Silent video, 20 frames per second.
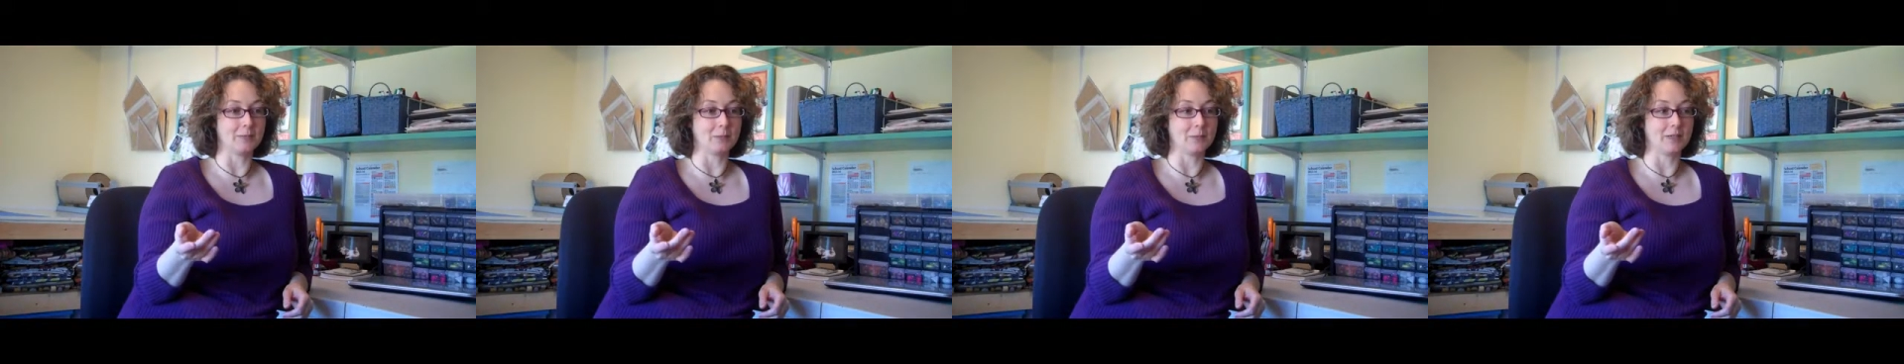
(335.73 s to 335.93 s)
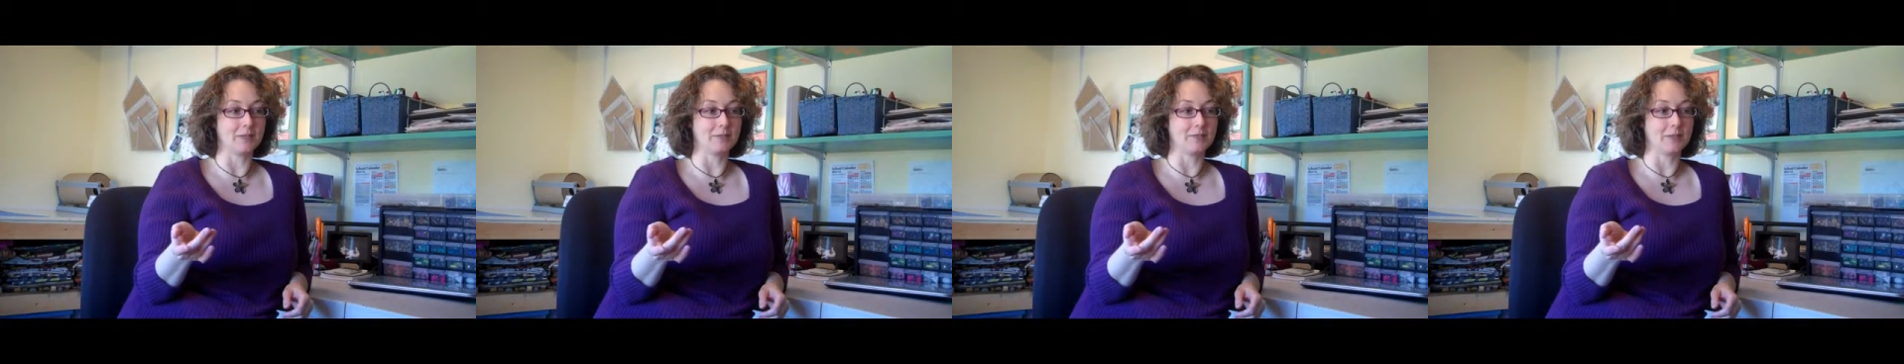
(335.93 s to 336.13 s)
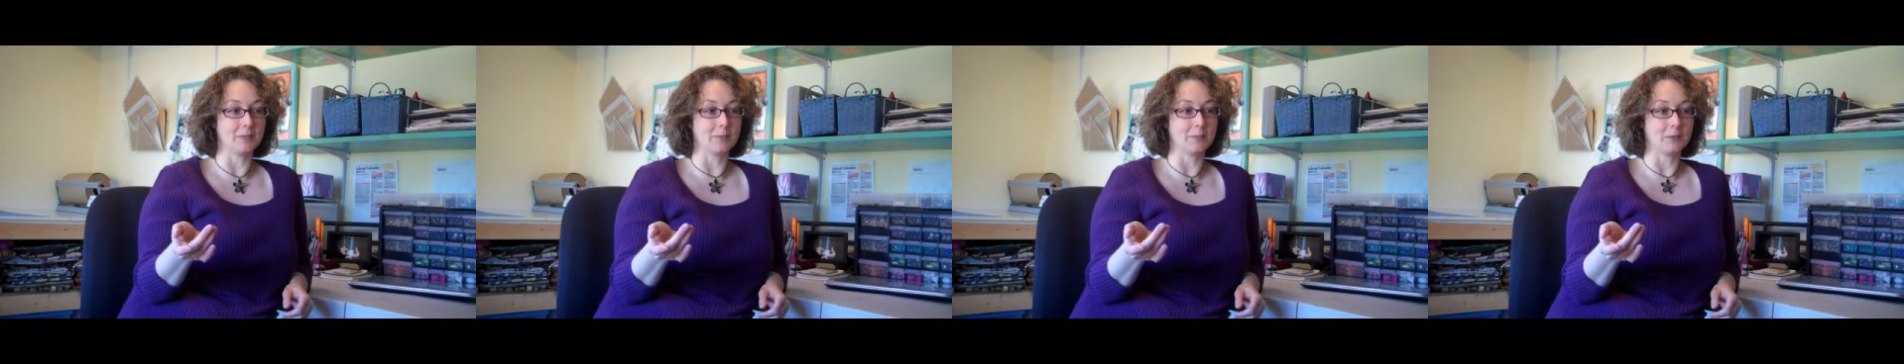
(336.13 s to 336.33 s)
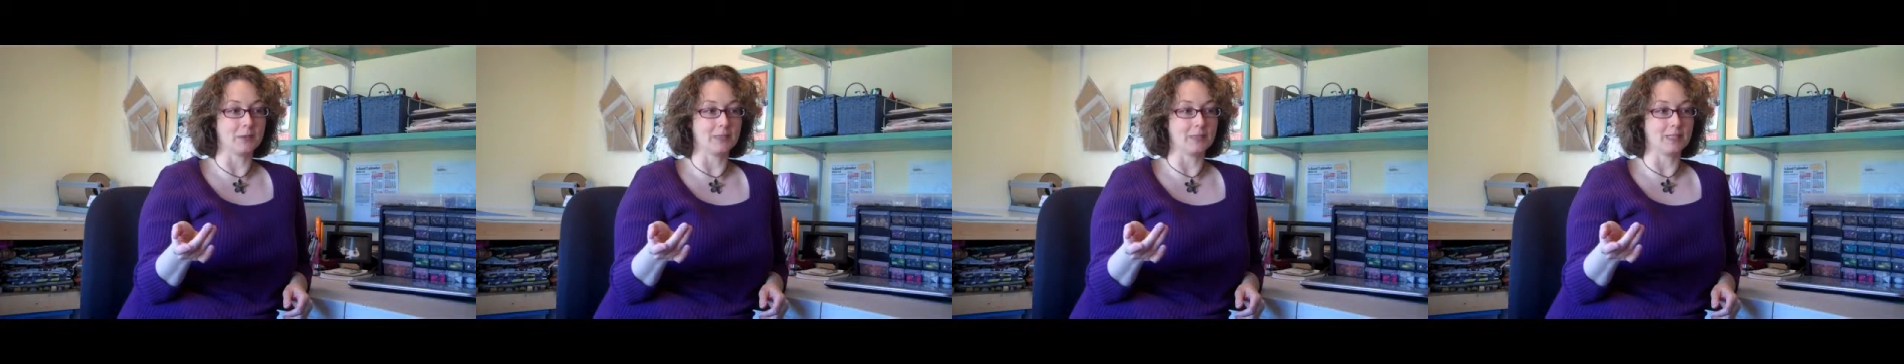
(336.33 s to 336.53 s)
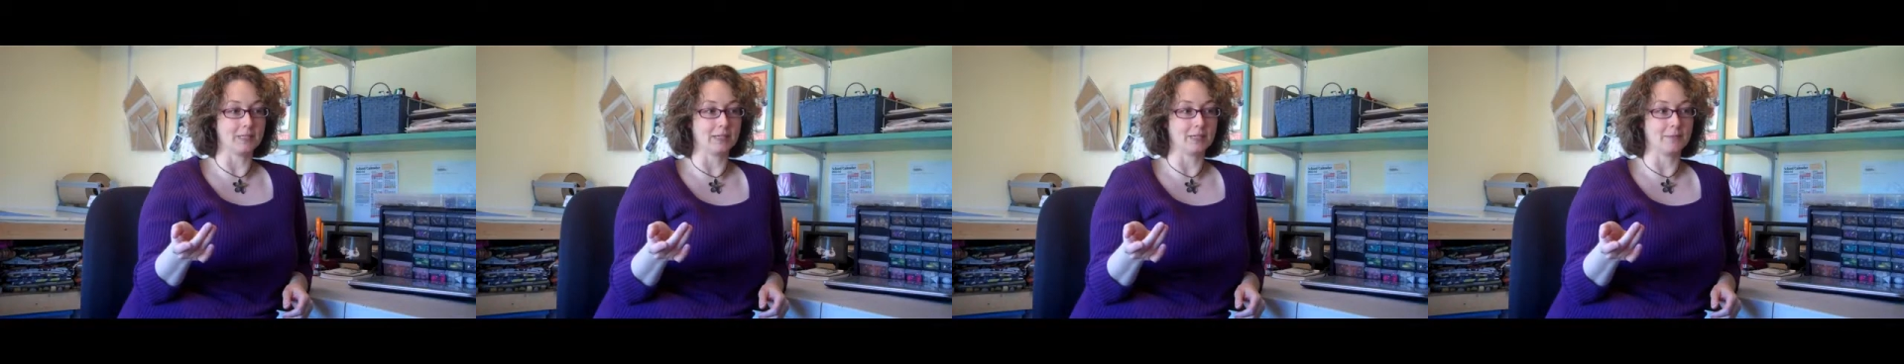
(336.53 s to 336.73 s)
and one of them
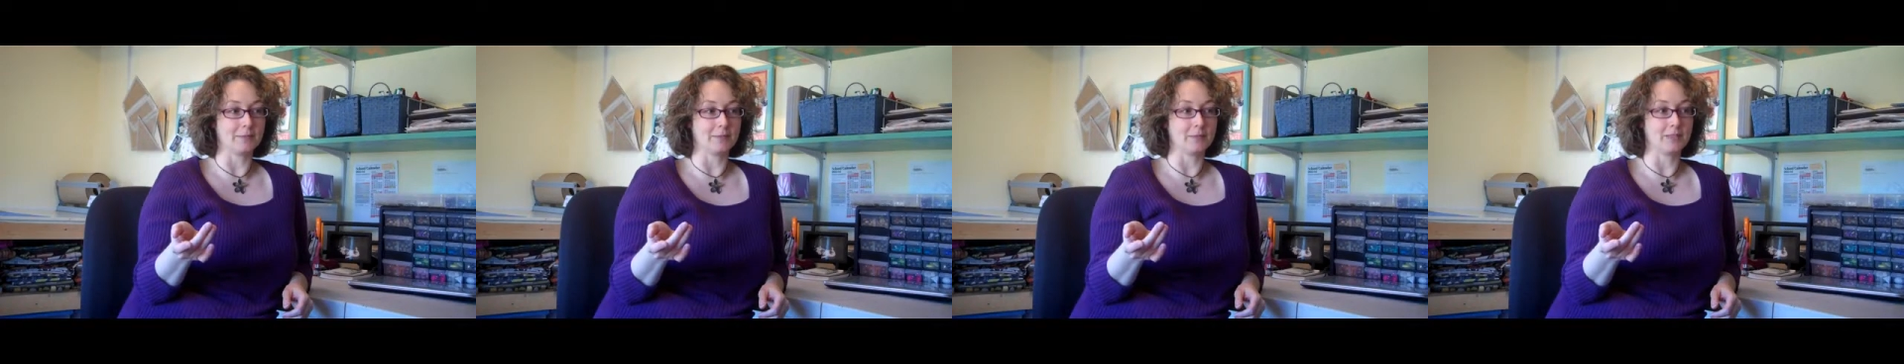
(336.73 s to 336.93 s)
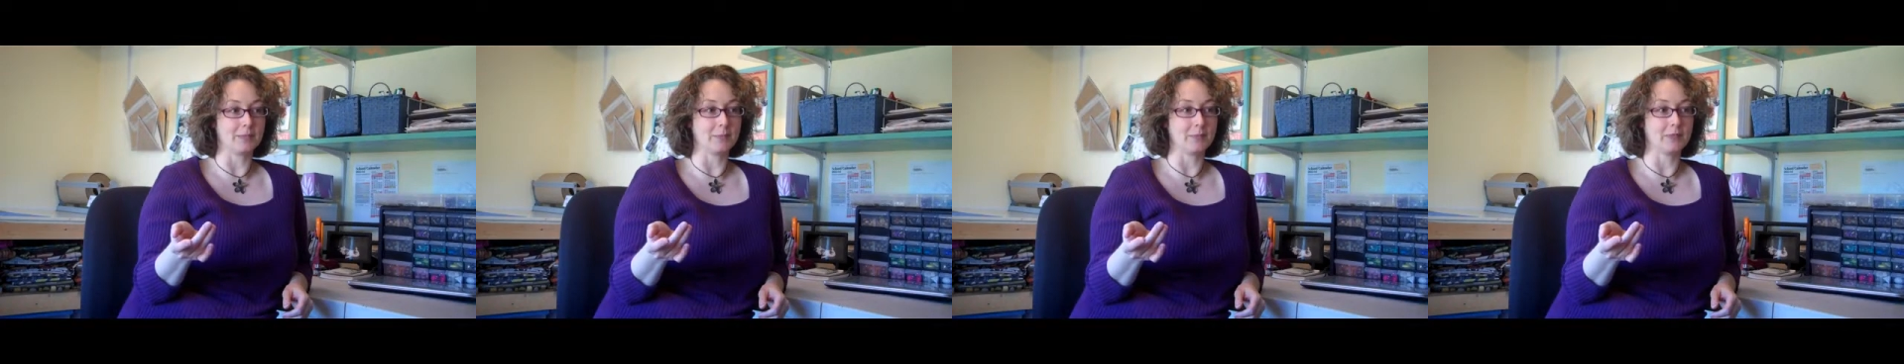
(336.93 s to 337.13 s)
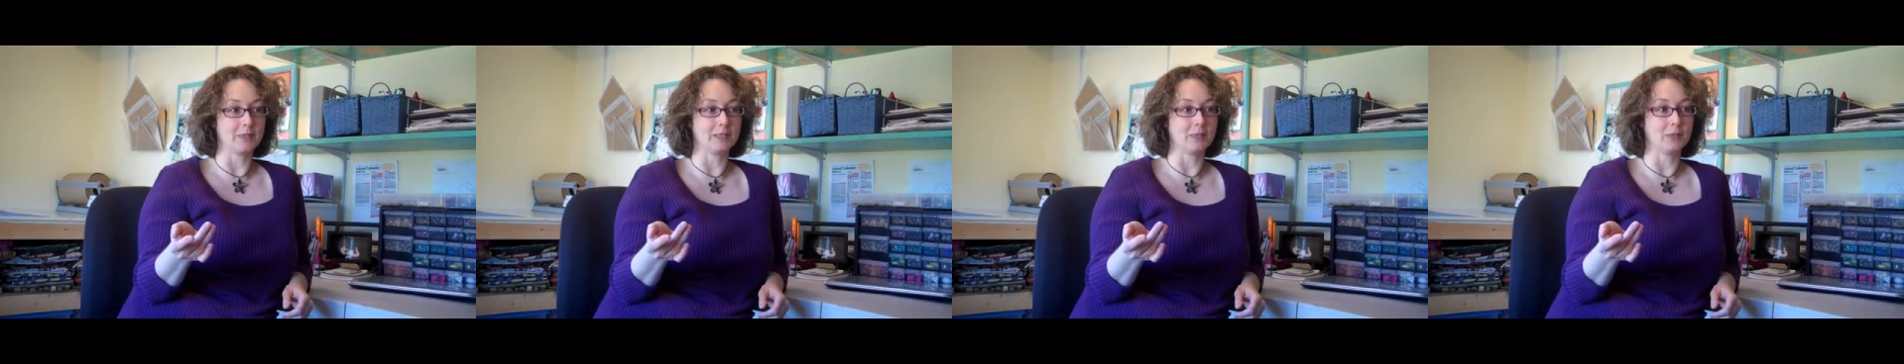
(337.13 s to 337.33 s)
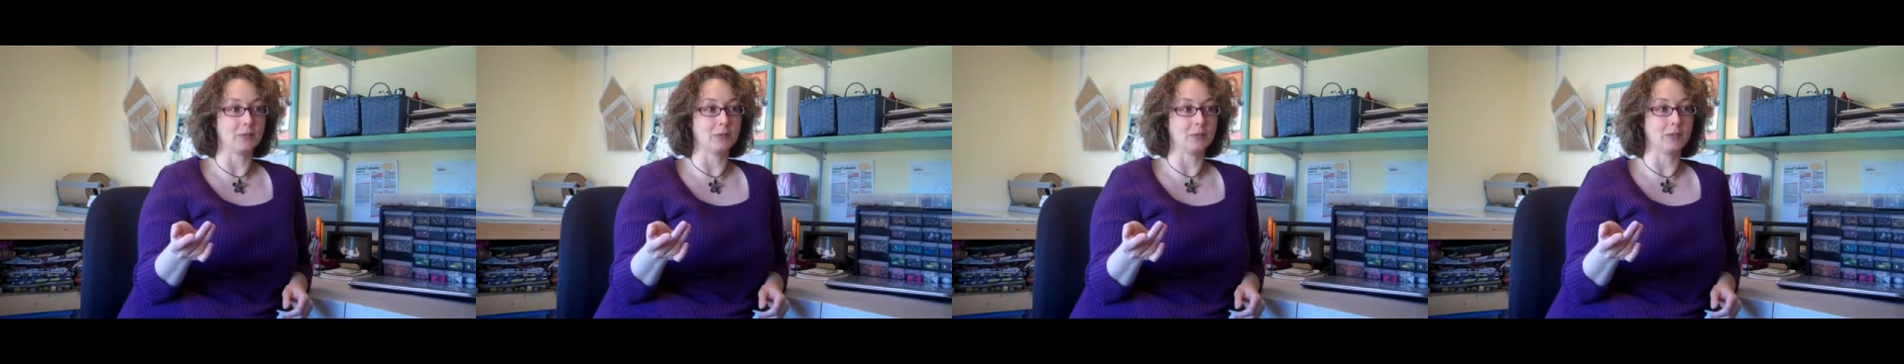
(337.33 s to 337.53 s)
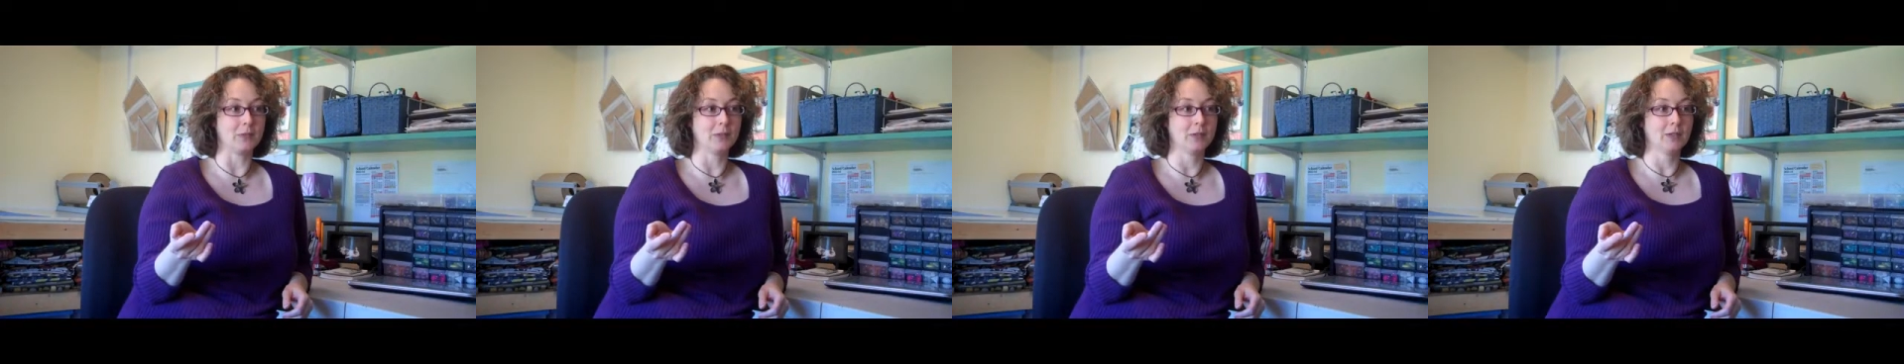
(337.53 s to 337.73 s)
was somebody
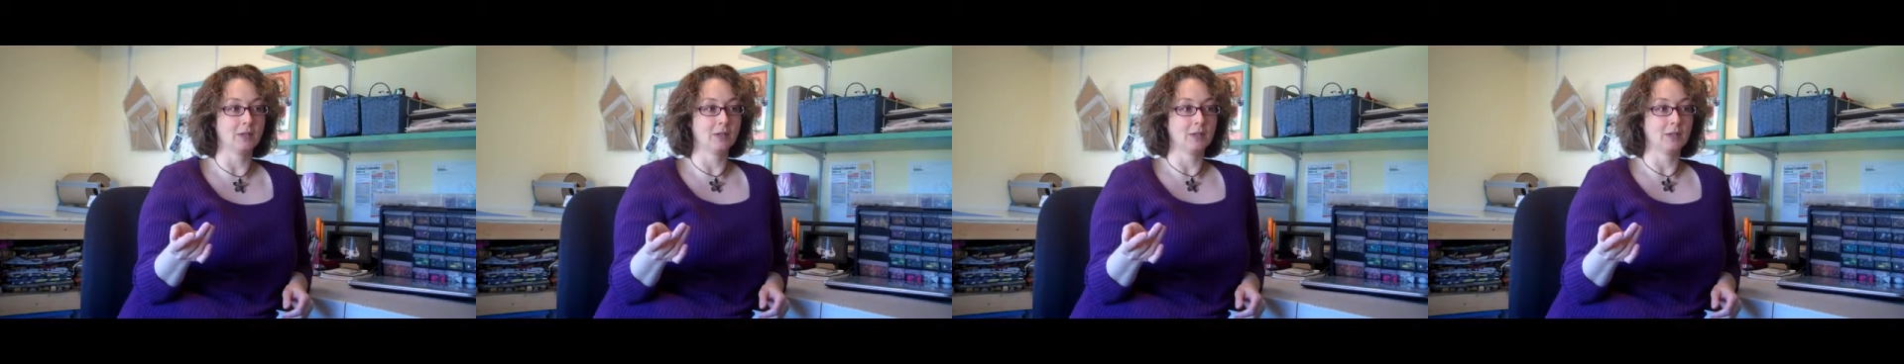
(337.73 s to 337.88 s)
who